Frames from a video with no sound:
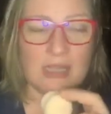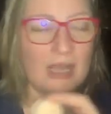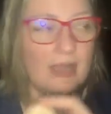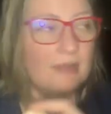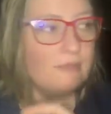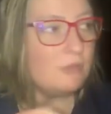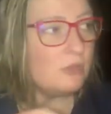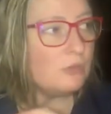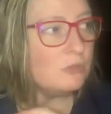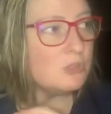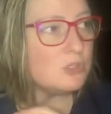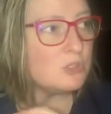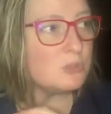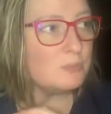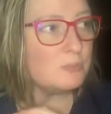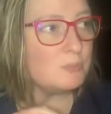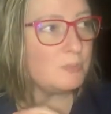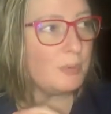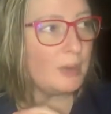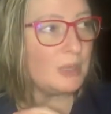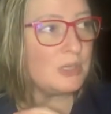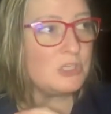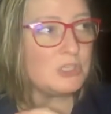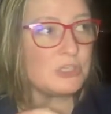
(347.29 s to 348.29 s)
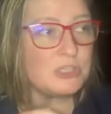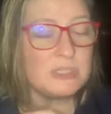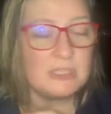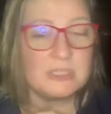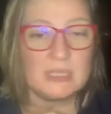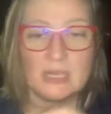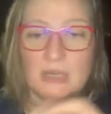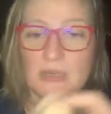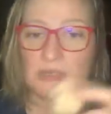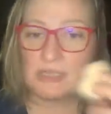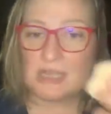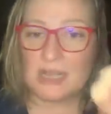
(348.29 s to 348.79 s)
I've used sponges
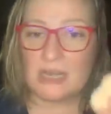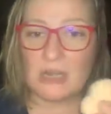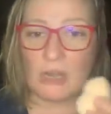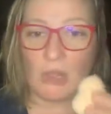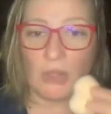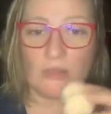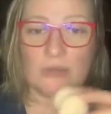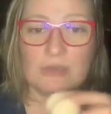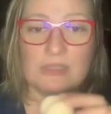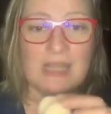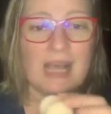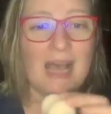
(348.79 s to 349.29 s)
that are $10.